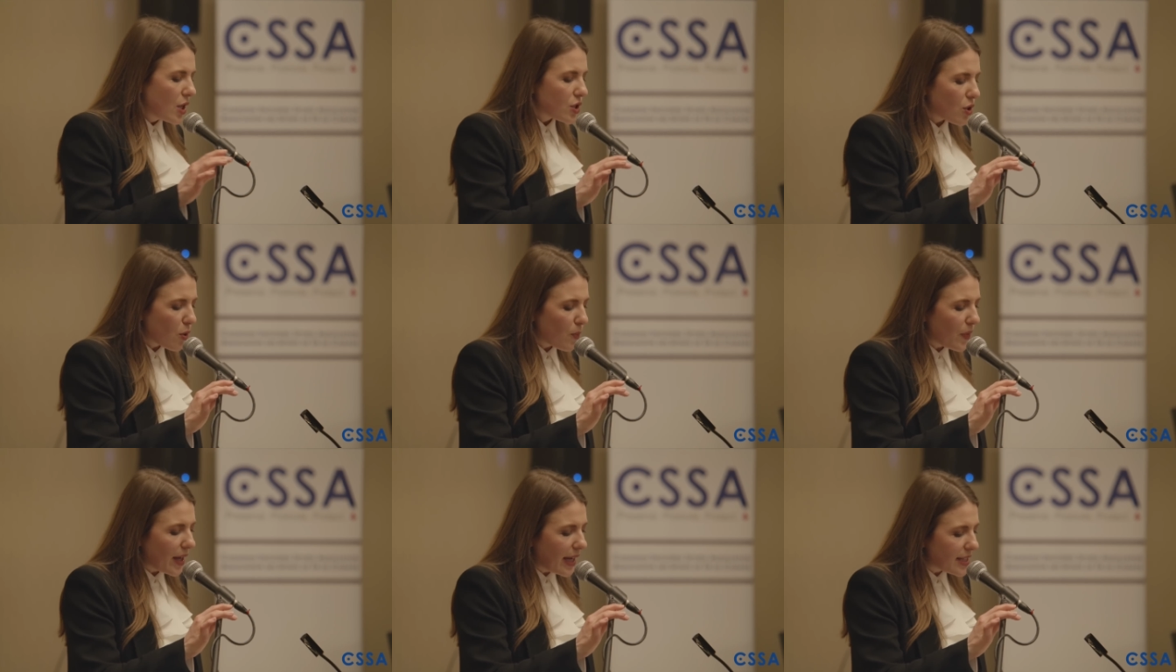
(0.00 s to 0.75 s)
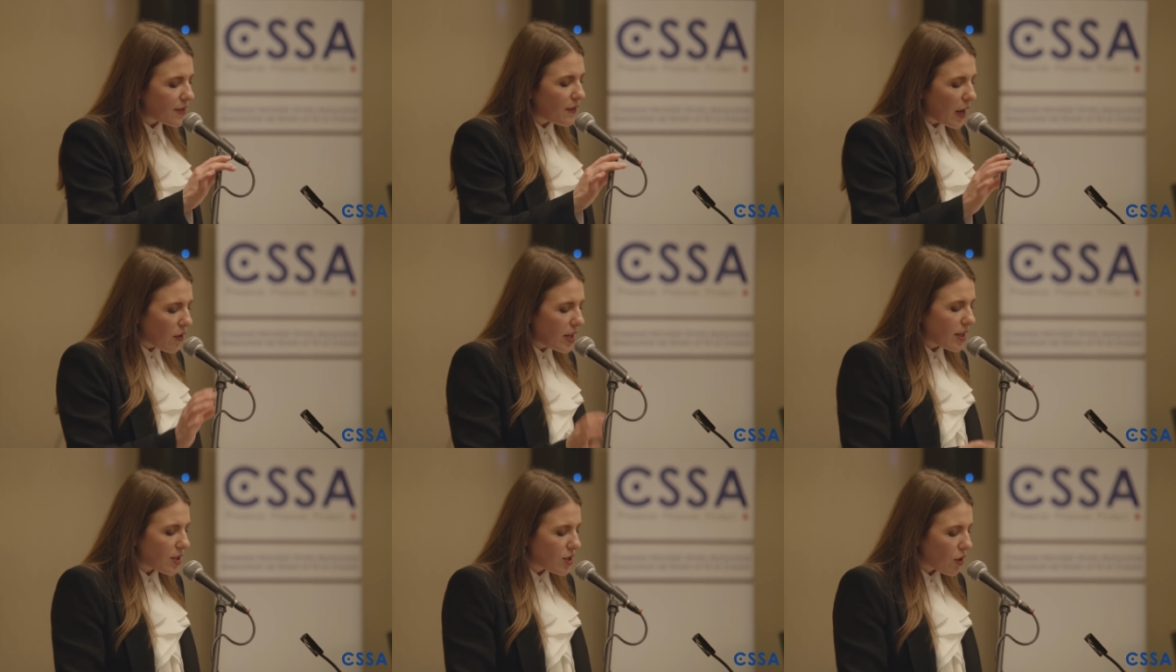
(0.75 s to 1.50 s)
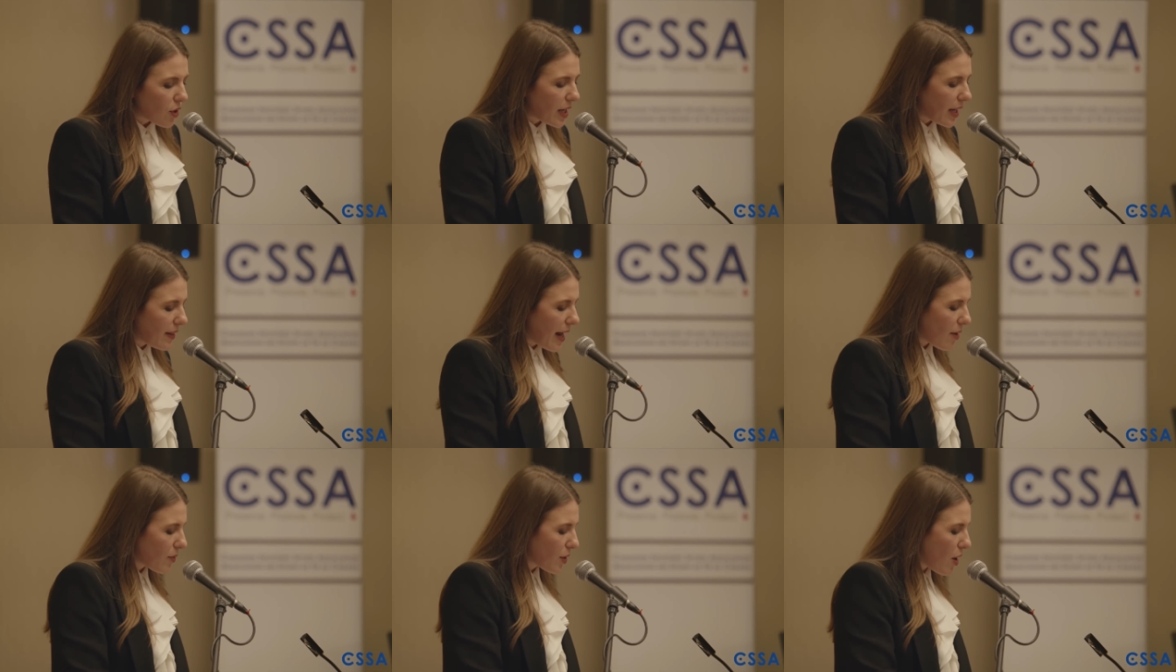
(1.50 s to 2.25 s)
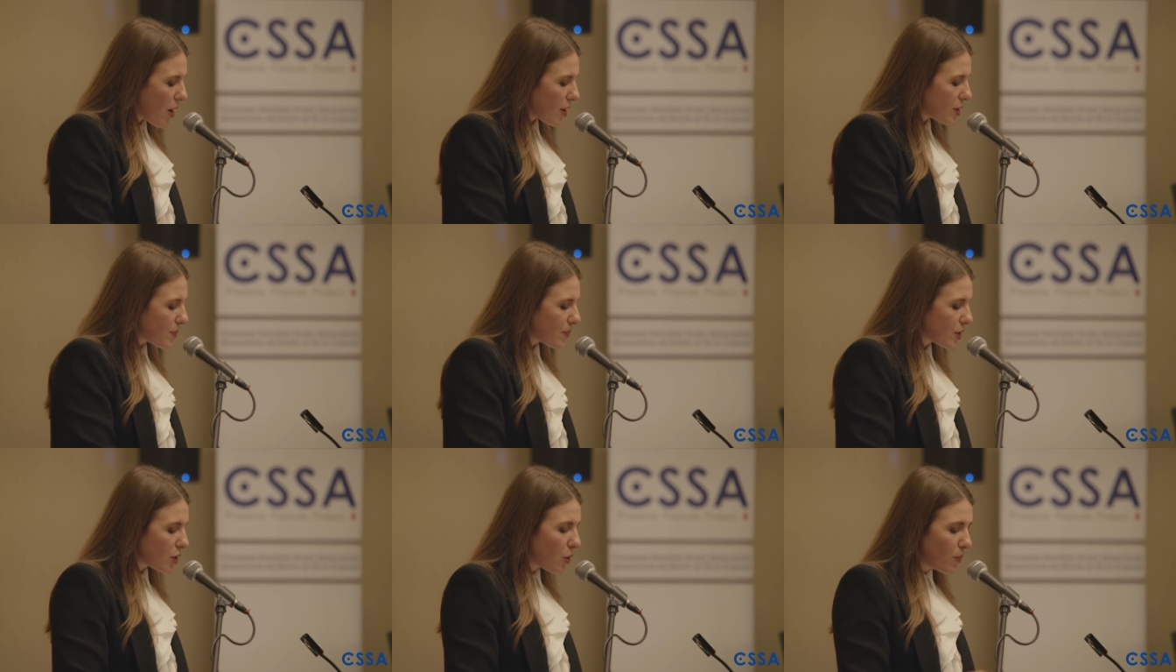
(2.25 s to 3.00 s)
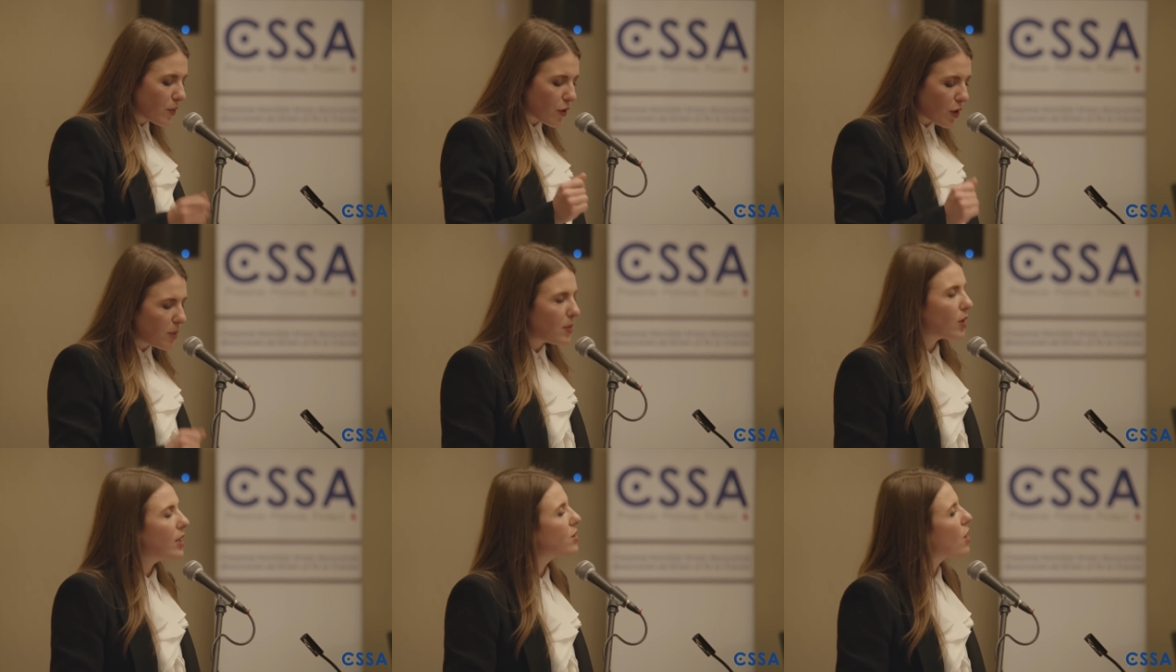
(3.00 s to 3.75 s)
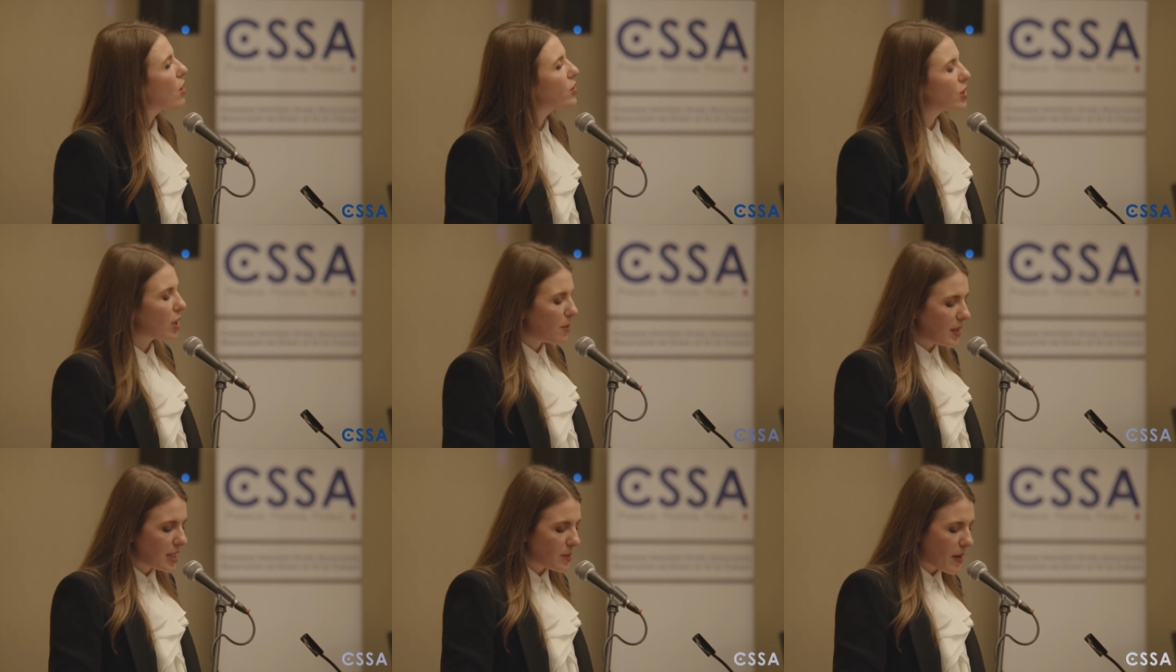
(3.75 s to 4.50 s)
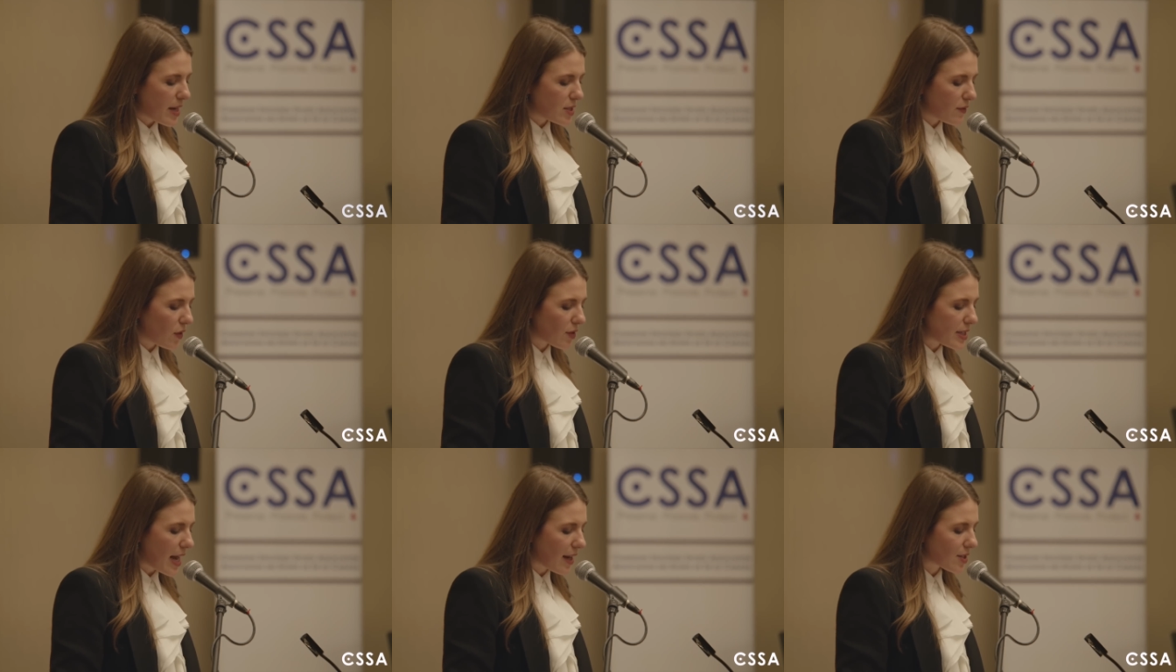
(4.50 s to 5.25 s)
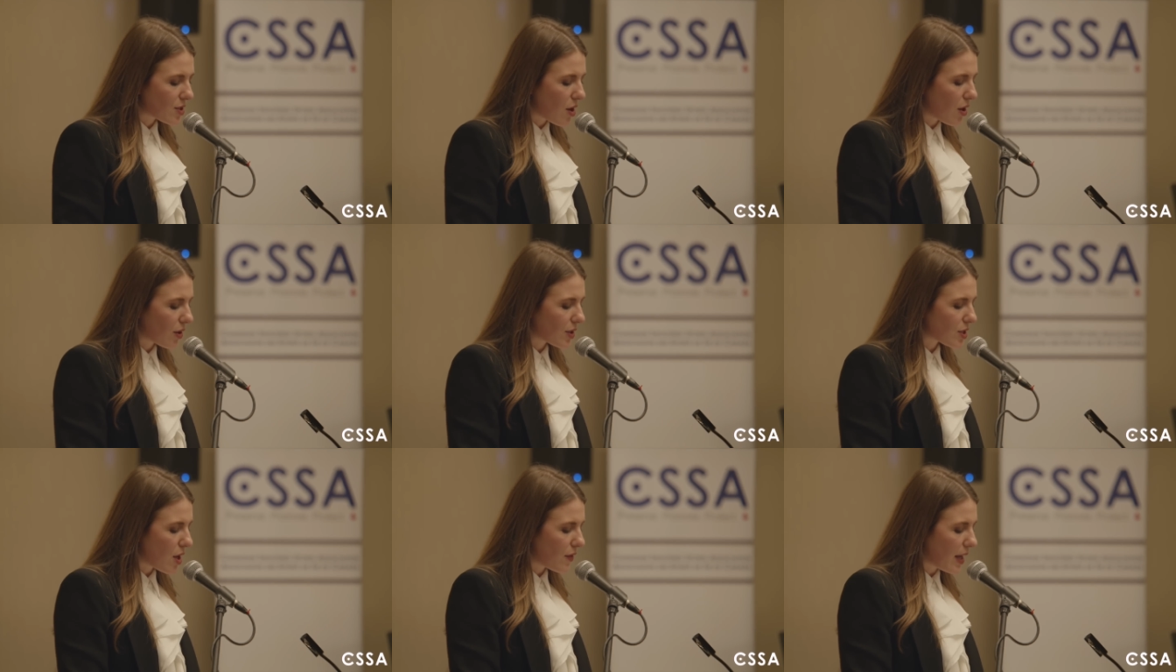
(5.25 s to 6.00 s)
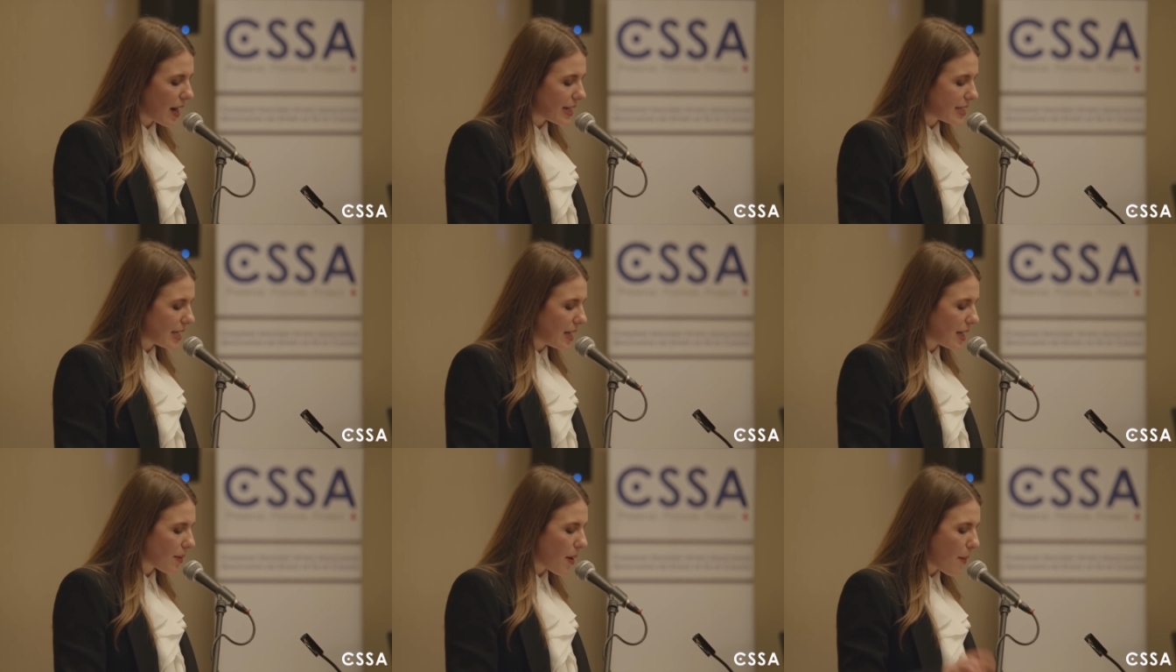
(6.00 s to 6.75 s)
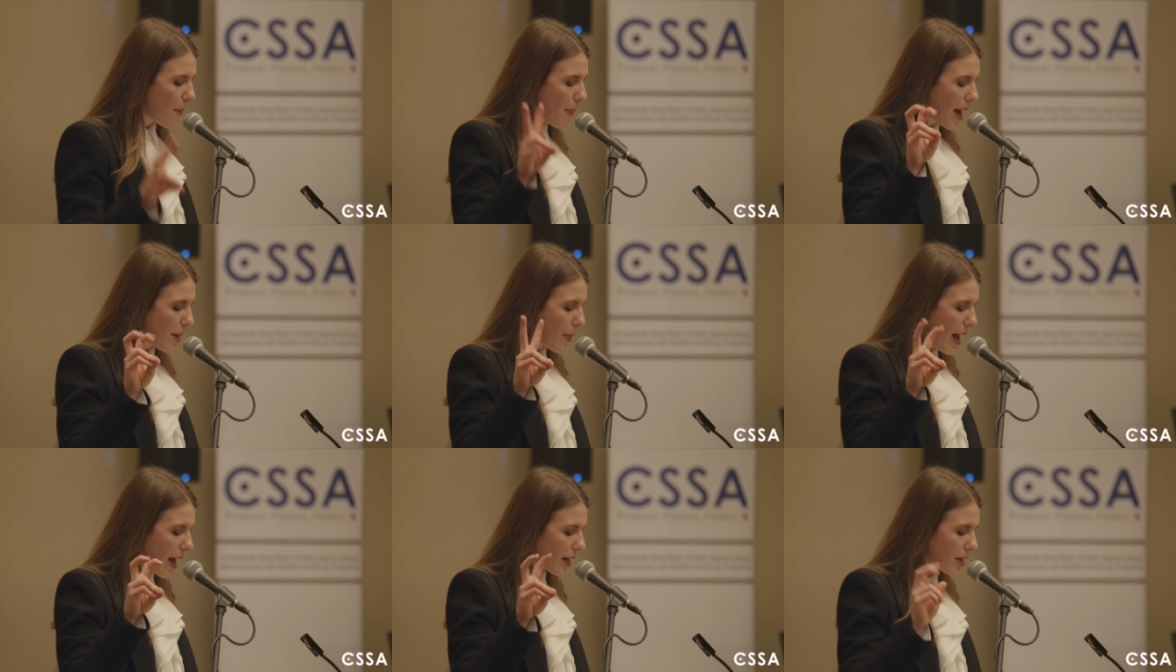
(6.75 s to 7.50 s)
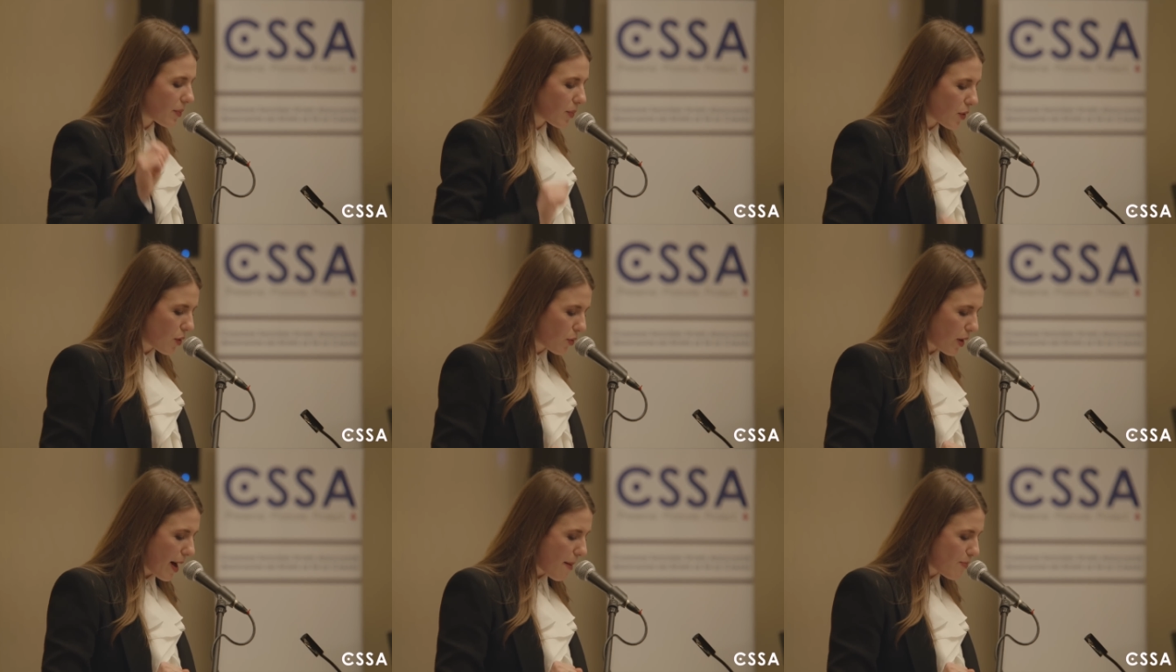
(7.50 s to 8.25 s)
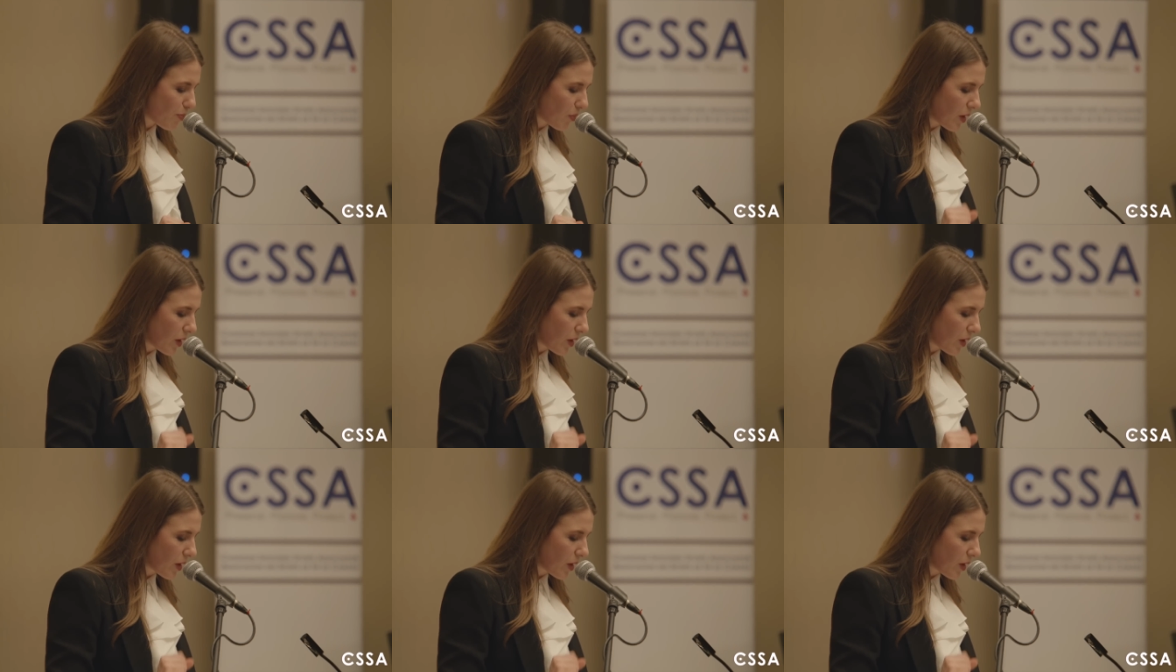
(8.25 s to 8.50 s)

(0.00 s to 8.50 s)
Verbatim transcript: So it's very concerning in that regard. So $30 million is going to be spent of your tax dollars on the IT buyback program.